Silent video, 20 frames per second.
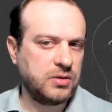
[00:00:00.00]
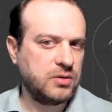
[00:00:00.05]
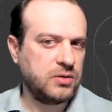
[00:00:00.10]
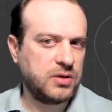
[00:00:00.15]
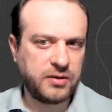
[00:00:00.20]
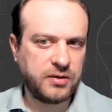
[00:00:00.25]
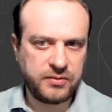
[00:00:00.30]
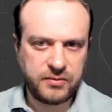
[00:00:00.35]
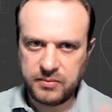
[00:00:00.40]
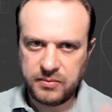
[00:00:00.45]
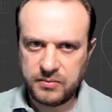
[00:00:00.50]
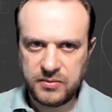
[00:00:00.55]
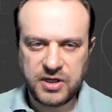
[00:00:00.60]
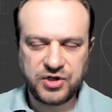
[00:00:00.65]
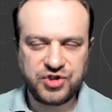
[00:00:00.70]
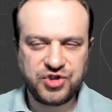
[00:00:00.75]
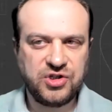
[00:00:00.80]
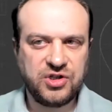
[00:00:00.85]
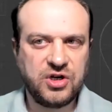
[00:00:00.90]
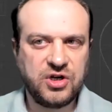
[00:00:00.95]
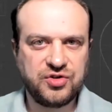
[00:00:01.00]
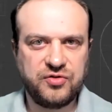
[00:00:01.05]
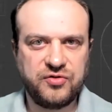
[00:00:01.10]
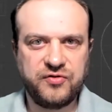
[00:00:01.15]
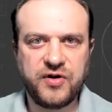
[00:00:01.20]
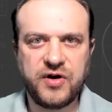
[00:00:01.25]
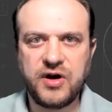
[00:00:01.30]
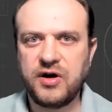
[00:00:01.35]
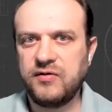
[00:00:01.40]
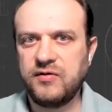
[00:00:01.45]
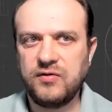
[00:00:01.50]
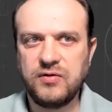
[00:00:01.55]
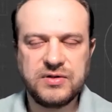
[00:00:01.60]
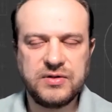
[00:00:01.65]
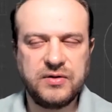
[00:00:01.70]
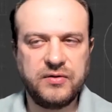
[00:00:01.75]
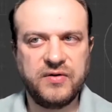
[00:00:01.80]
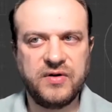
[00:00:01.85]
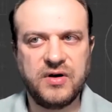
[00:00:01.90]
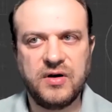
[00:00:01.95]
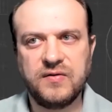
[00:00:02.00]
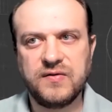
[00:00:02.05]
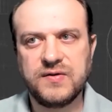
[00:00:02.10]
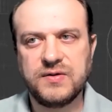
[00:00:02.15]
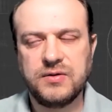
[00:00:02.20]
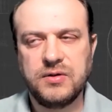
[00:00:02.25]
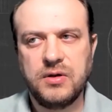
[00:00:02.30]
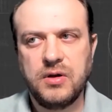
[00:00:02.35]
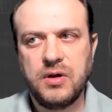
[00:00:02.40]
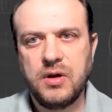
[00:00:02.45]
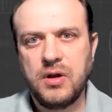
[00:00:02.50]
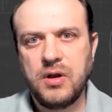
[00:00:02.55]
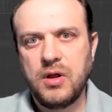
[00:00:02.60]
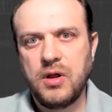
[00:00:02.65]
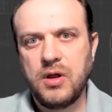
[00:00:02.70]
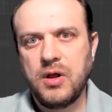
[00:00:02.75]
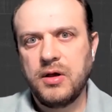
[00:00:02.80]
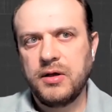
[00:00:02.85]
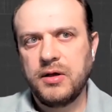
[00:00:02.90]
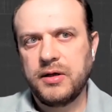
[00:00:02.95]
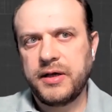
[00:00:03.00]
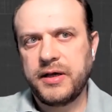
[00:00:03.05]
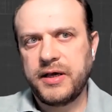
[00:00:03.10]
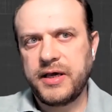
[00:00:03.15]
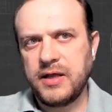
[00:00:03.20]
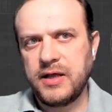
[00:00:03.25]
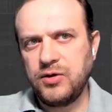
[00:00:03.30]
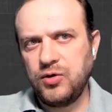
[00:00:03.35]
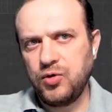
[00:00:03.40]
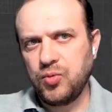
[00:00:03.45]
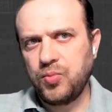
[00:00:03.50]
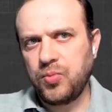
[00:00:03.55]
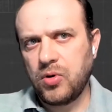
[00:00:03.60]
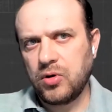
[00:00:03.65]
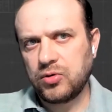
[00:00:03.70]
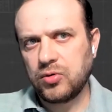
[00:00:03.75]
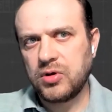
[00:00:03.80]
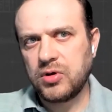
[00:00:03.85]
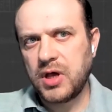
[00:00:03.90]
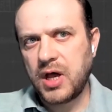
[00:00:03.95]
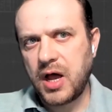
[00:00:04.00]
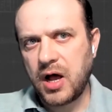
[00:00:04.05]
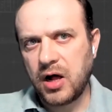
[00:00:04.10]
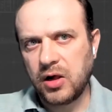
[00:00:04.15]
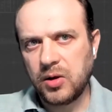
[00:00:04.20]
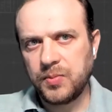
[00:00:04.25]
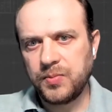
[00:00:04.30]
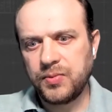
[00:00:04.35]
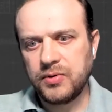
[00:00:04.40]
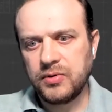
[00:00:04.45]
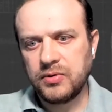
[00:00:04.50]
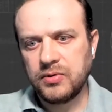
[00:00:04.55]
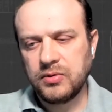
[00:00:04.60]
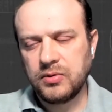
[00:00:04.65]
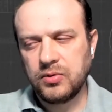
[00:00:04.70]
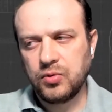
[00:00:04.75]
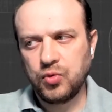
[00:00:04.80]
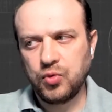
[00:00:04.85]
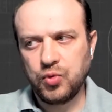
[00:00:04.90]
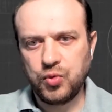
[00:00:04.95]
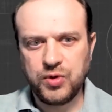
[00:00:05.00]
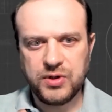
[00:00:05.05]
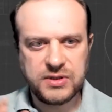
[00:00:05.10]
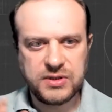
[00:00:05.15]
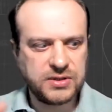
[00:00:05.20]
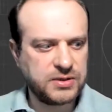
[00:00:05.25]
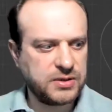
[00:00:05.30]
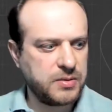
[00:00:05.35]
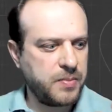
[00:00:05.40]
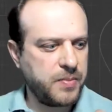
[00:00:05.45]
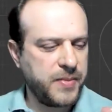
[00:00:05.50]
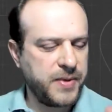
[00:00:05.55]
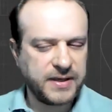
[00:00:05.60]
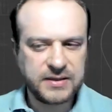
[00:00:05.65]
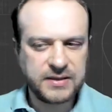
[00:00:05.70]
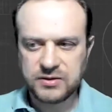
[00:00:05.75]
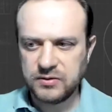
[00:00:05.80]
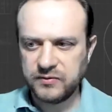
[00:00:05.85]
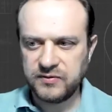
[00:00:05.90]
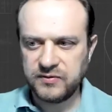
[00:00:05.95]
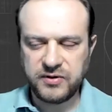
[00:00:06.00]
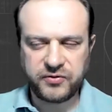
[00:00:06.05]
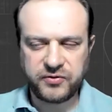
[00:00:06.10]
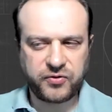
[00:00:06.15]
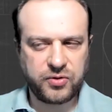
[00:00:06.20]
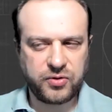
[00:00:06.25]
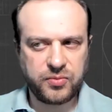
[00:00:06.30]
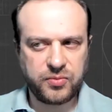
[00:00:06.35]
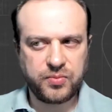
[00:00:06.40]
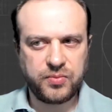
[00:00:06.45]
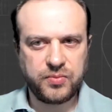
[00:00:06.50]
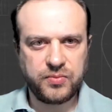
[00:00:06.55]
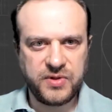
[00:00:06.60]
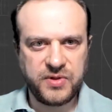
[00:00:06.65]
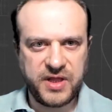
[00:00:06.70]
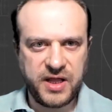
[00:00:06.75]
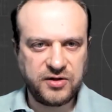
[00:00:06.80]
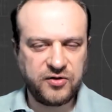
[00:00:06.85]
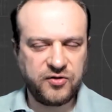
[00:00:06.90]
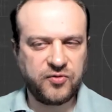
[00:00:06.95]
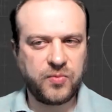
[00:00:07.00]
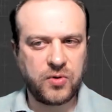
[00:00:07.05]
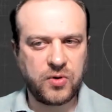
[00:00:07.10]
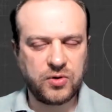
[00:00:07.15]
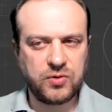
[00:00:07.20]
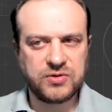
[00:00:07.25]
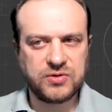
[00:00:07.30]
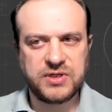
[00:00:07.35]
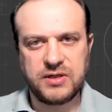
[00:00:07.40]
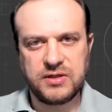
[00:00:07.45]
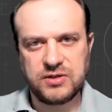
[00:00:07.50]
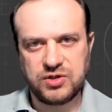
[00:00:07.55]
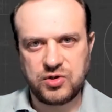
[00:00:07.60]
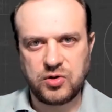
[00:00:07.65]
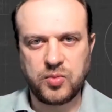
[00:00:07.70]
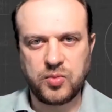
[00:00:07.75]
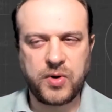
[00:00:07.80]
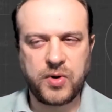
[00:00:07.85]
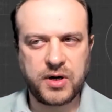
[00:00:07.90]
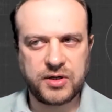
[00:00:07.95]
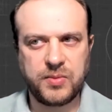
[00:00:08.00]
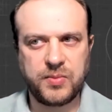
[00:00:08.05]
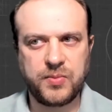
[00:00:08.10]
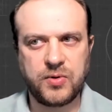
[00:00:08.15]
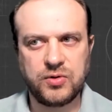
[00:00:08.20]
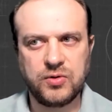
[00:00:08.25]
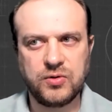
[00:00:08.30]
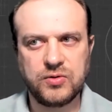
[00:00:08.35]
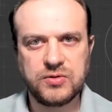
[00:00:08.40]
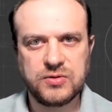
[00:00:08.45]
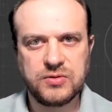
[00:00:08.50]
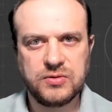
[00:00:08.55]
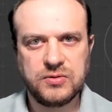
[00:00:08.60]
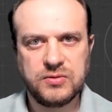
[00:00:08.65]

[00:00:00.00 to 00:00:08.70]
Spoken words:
like next-generation firewalls and WAFs. Can your product help with the mix of different native products and third-party products?